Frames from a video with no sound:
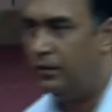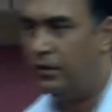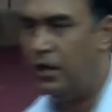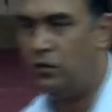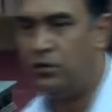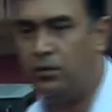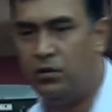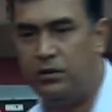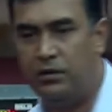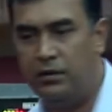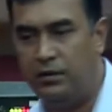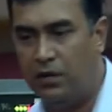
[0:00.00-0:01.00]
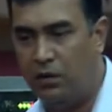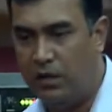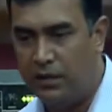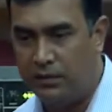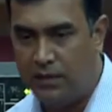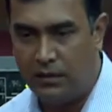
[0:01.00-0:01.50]
now, suppose now
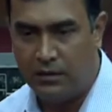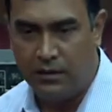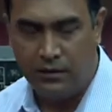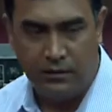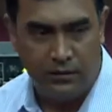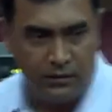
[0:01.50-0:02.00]
let us start the